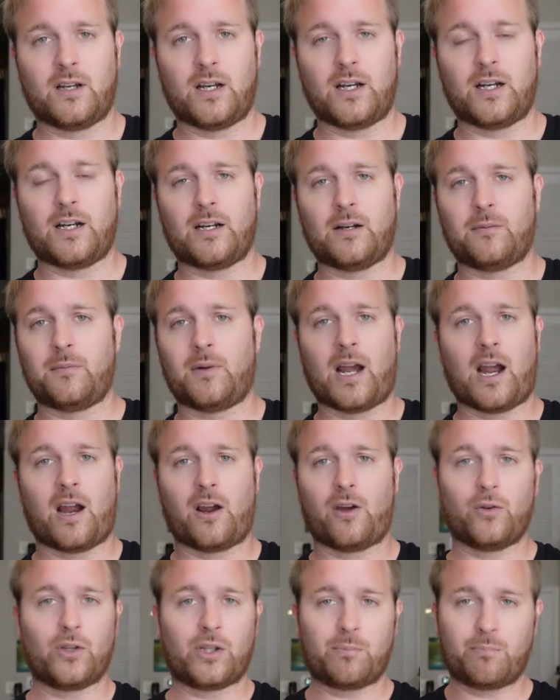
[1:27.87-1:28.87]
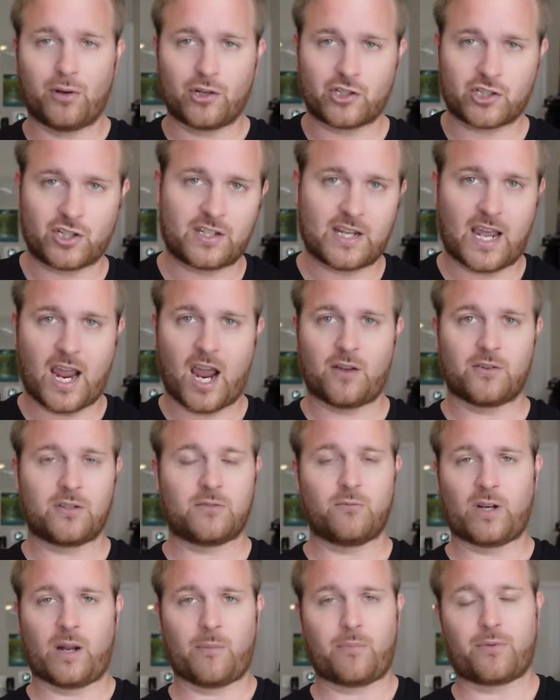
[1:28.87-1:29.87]
I only push it
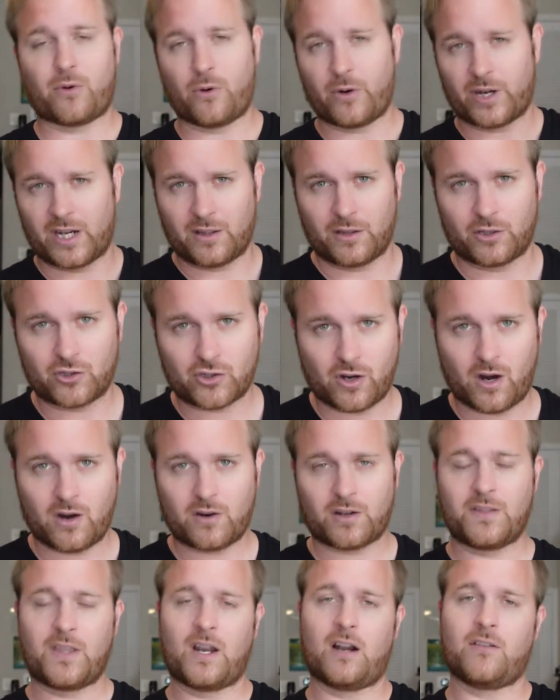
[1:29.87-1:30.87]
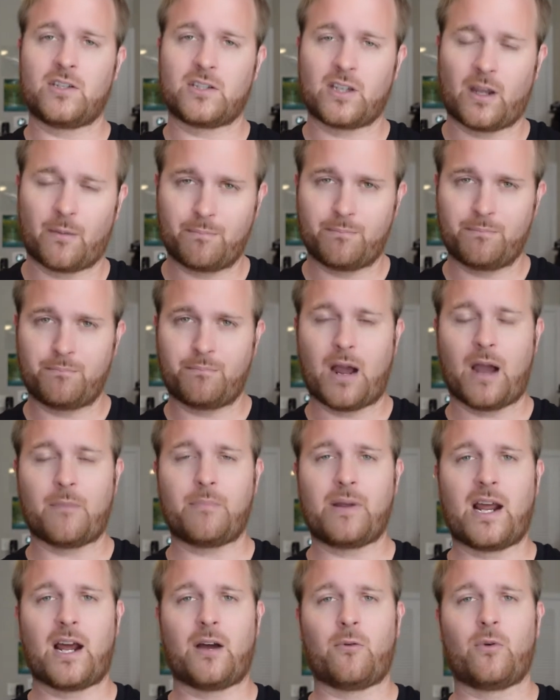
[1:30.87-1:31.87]
down when I'm throwing it in the trunk, and then obviously I
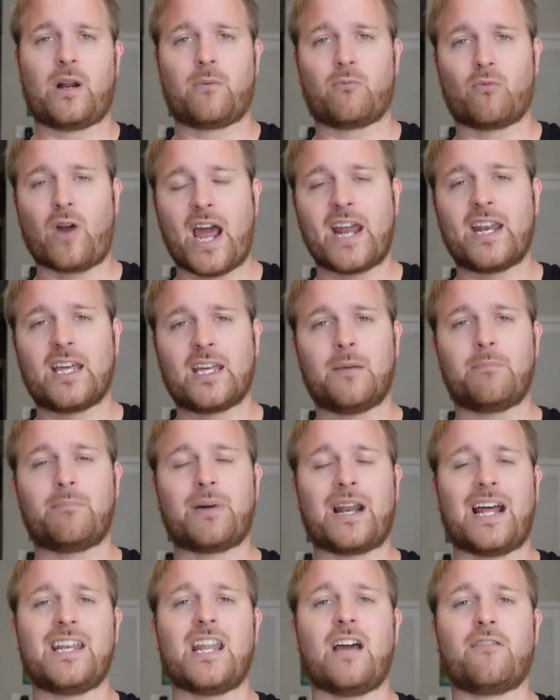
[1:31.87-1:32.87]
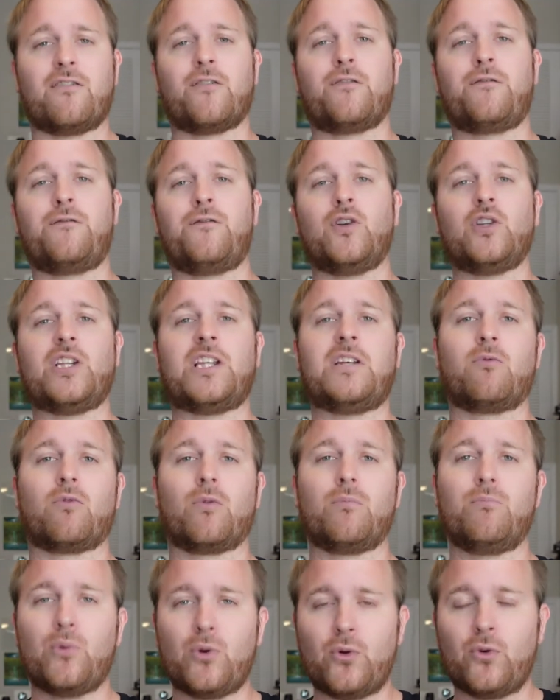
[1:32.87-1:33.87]
pop it out when I'm riding it, but I never fully
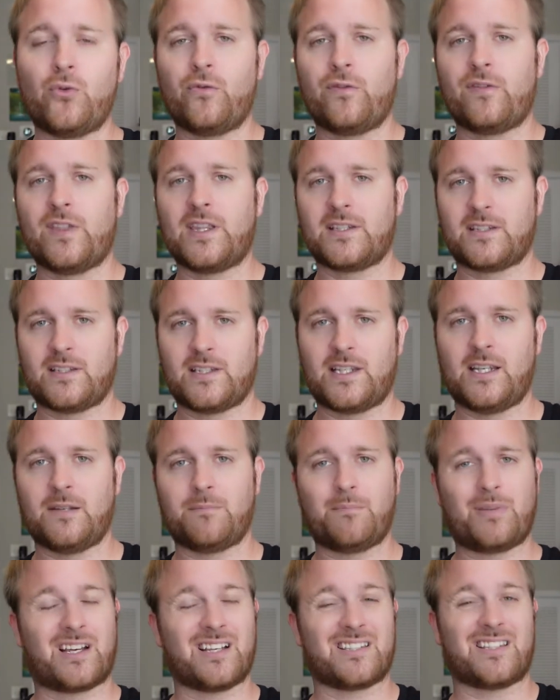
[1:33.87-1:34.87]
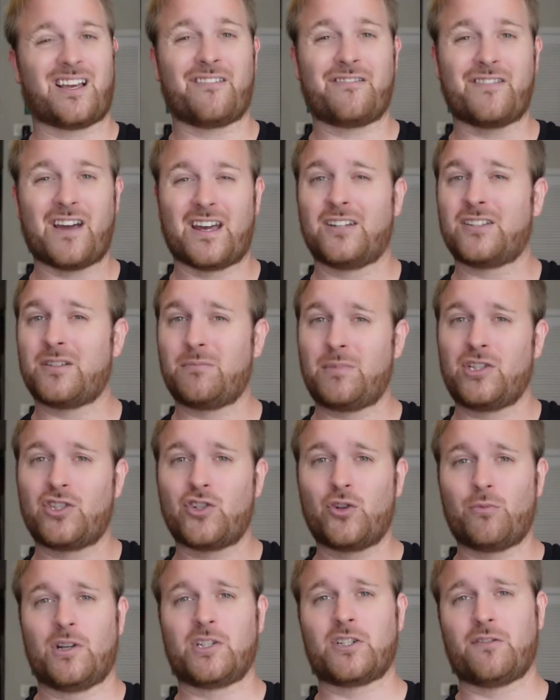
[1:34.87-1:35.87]
remove the seat because I found it to be
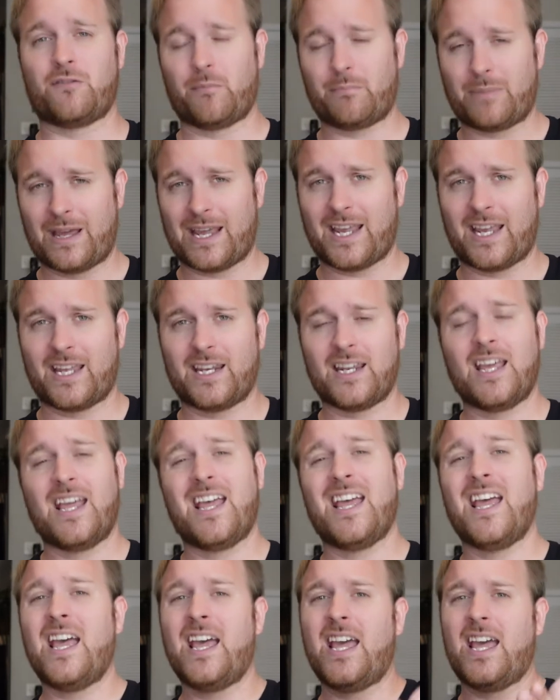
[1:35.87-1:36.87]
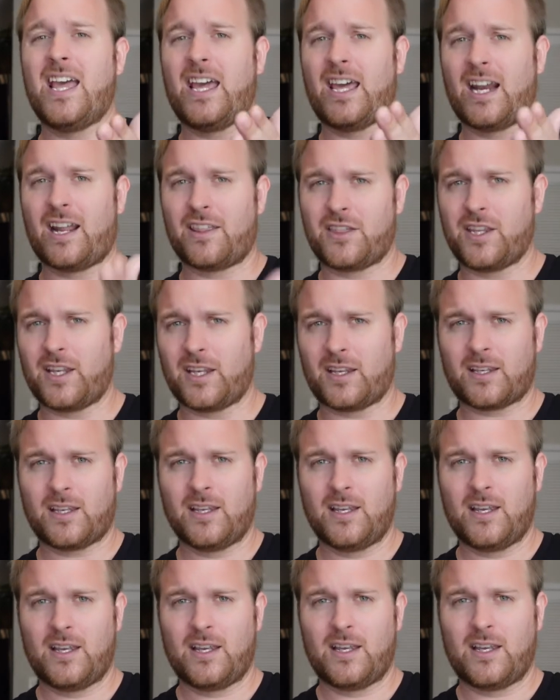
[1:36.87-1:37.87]
too much of a pain, and I think
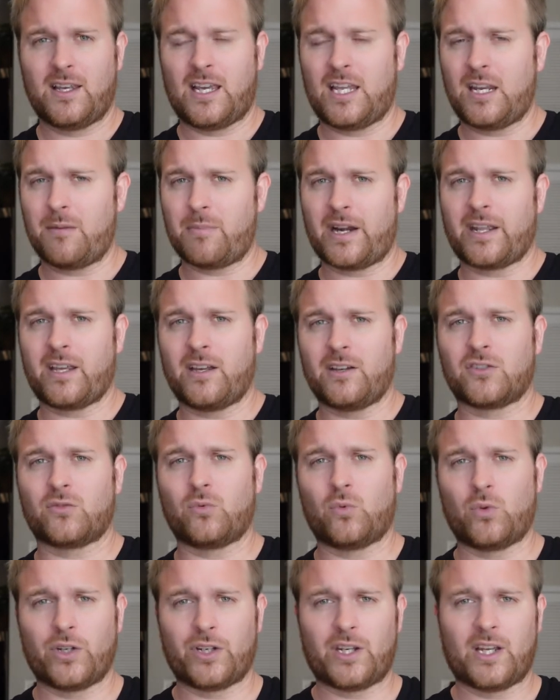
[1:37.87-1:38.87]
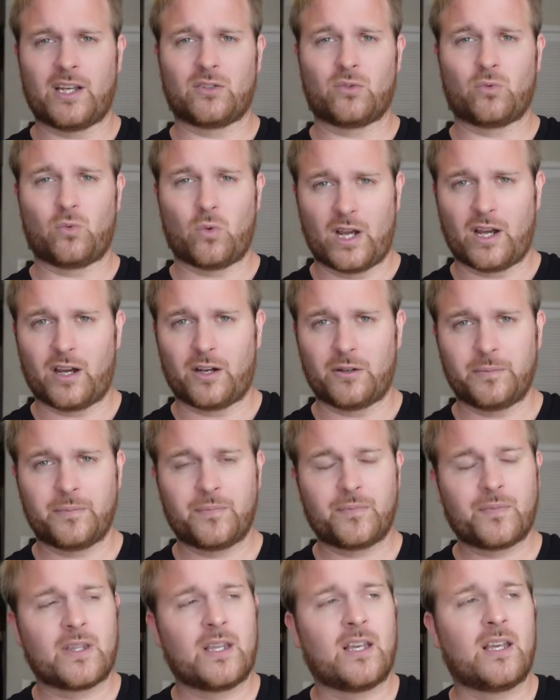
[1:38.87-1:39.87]
anybody else would as well.